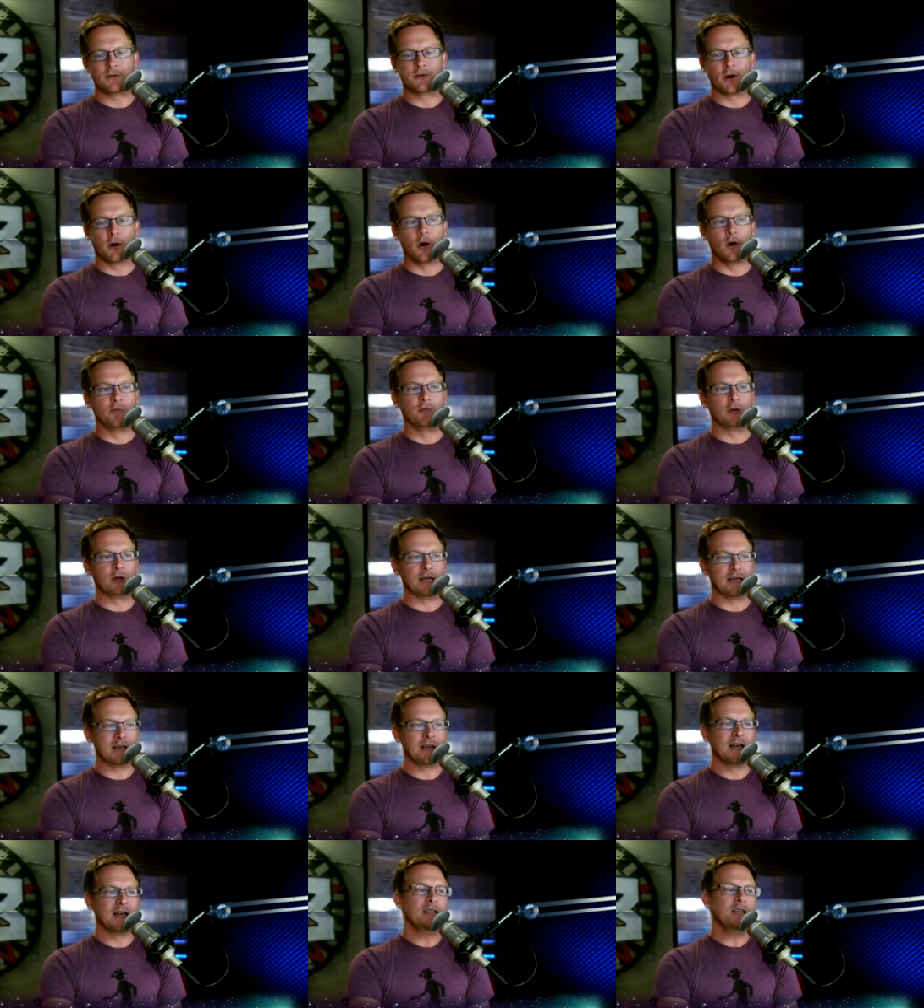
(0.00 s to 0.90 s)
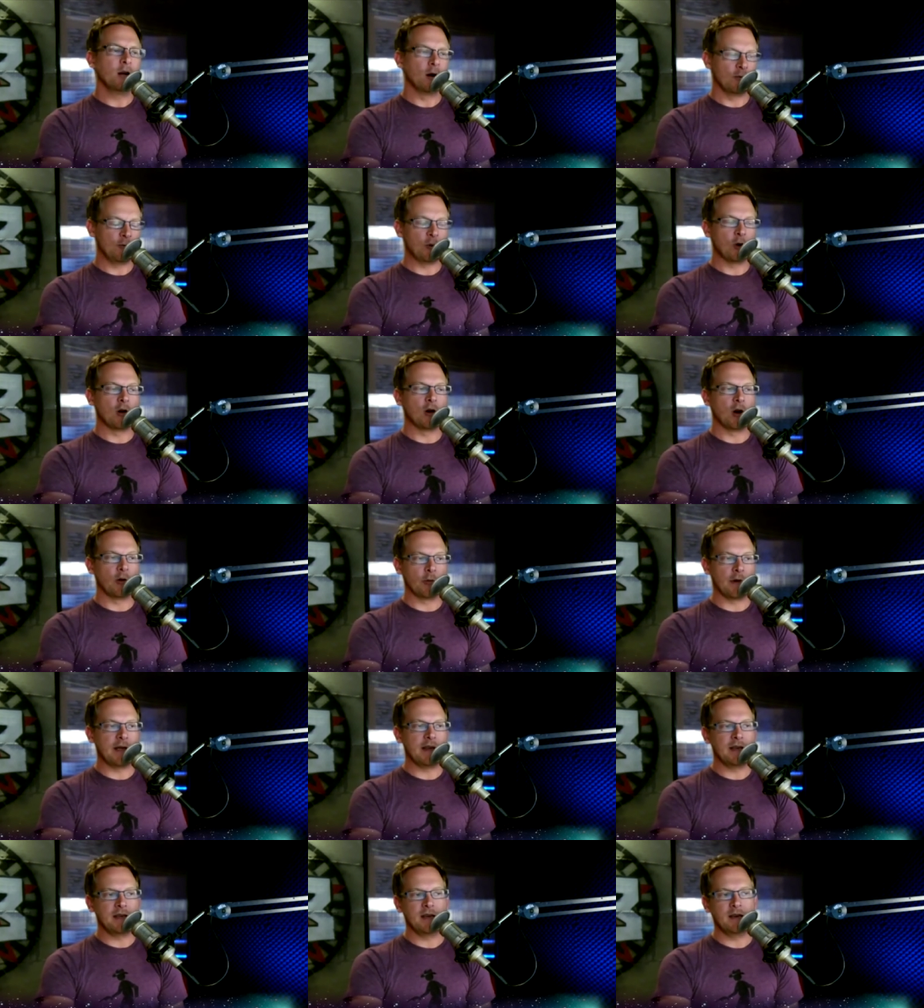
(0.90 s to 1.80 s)
So hopefully, you know, if you're
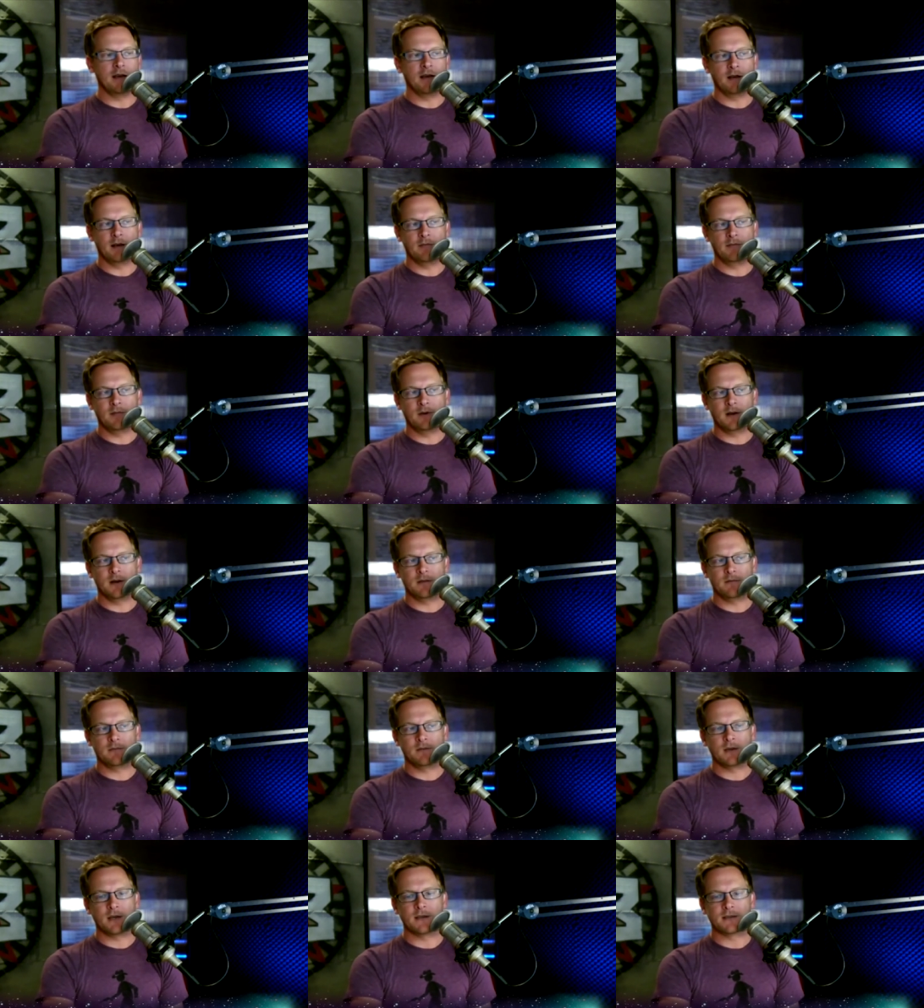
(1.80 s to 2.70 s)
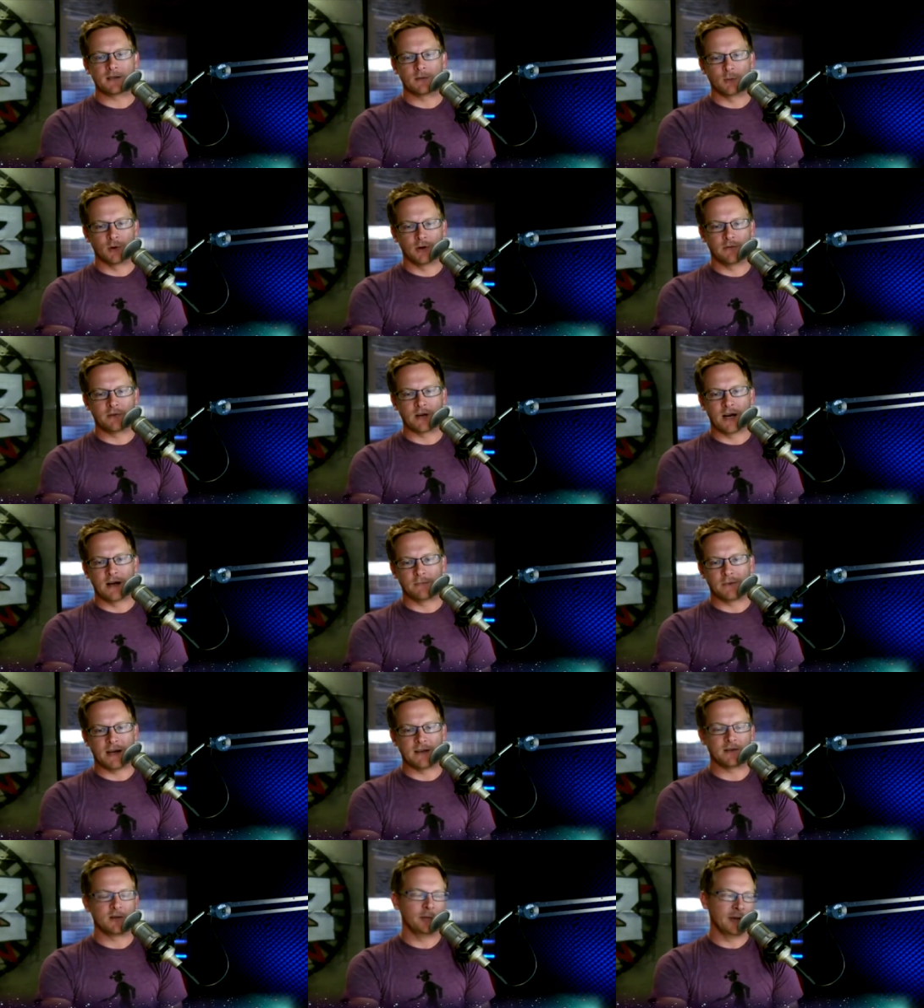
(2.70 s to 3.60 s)
already a, a, customer of
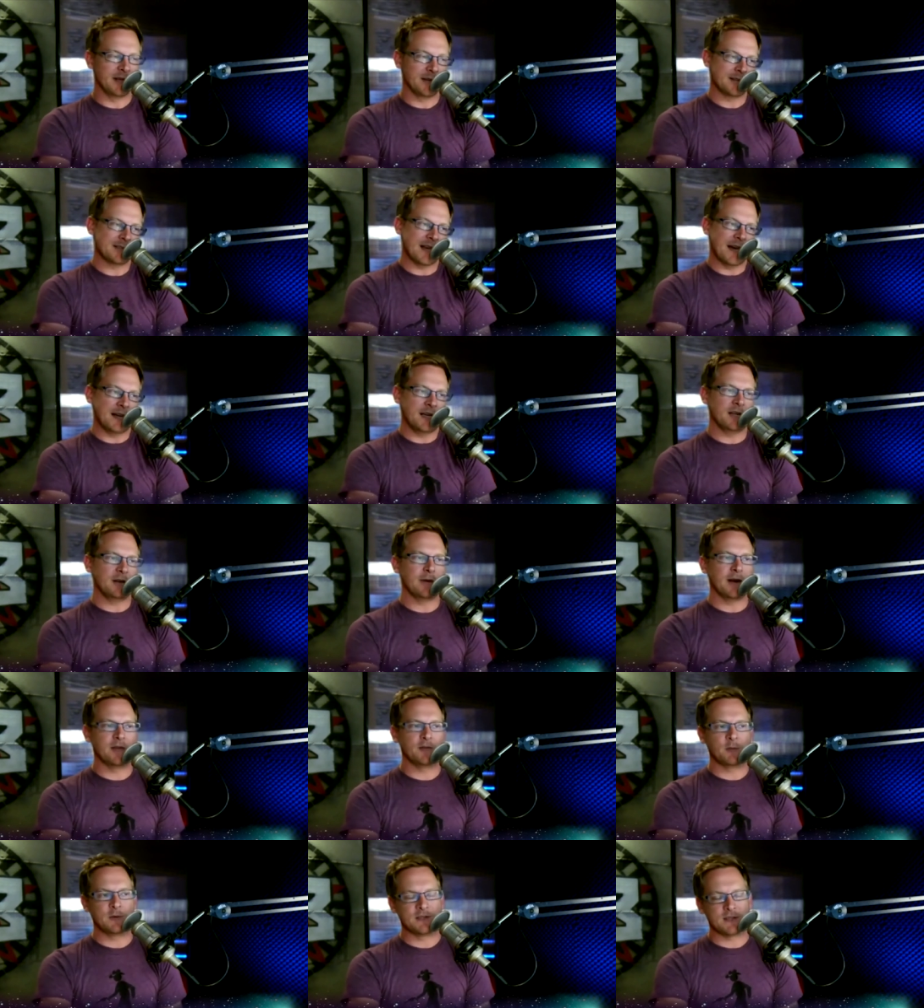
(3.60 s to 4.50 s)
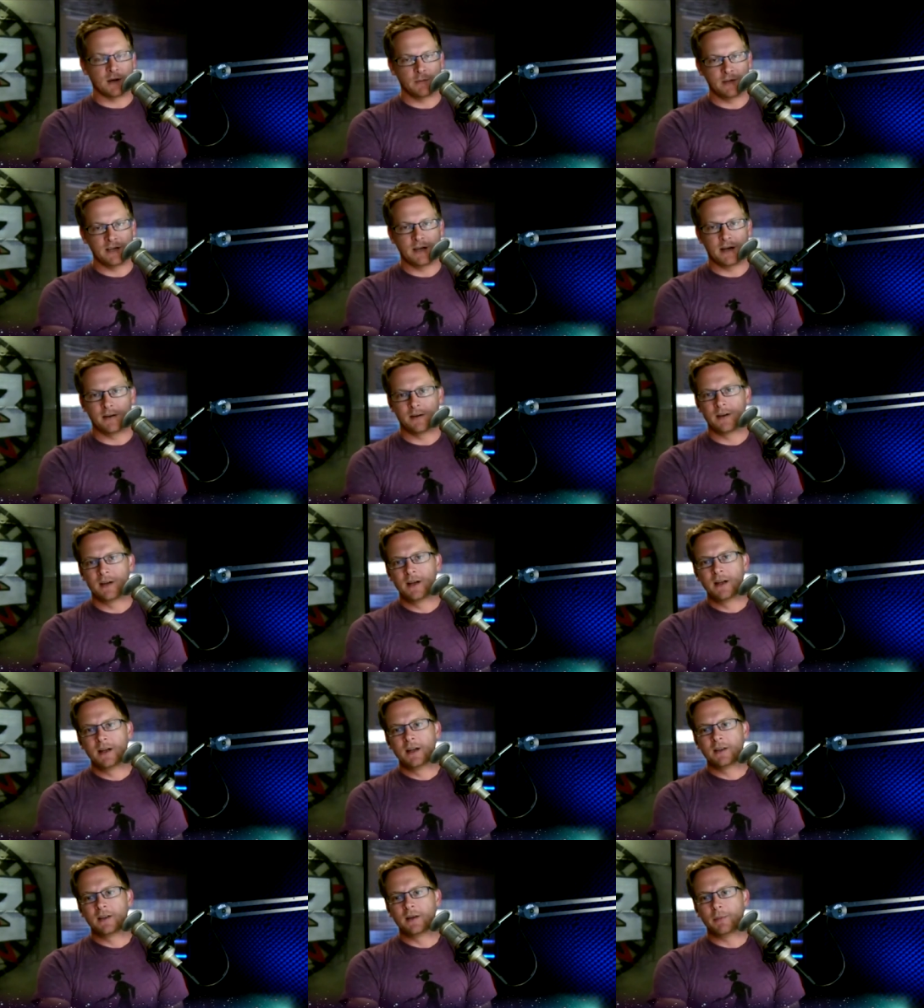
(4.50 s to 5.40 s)
Comcast, you'll be excited about what's coming down
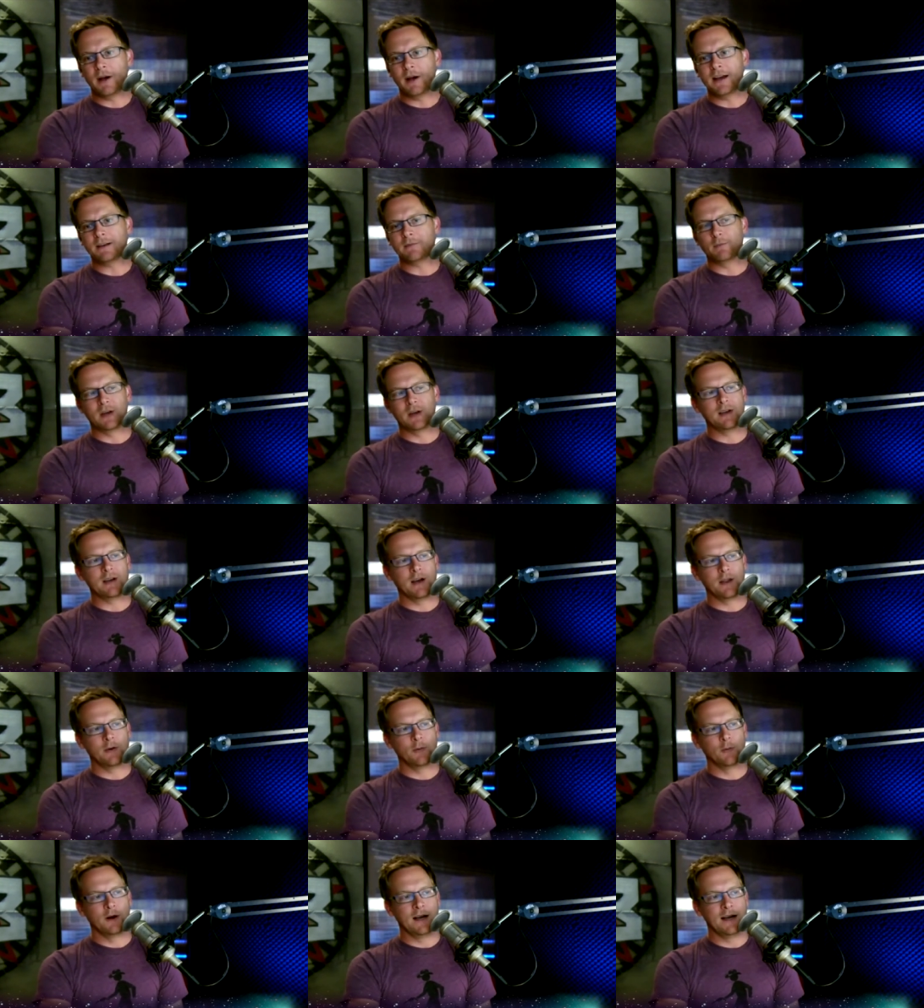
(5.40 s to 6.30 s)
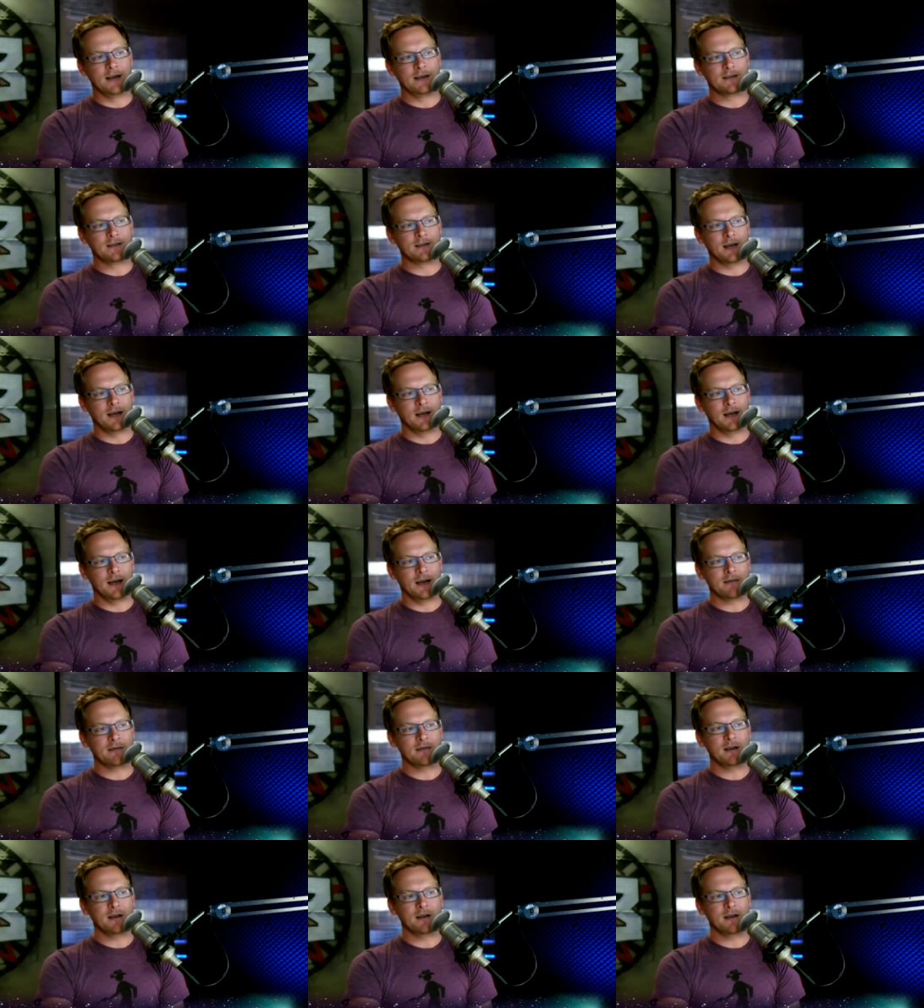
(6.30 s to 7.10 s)
the pike. But otherwise, uh,